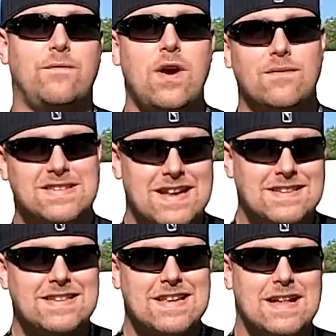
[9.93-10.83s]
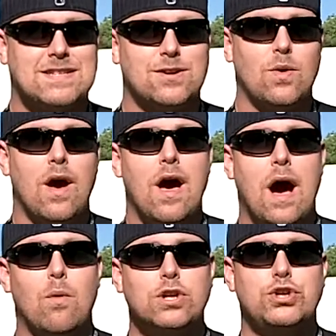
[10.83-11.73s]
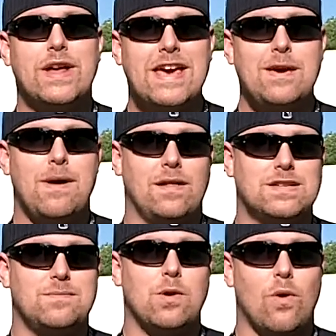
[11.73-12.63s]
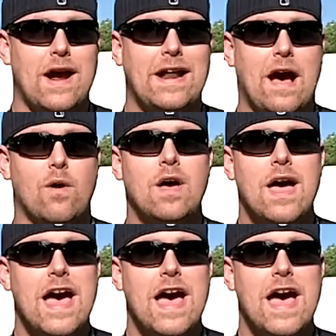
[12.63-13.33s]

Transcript: If you have a sexy tattoo, I want you to email it to me right now.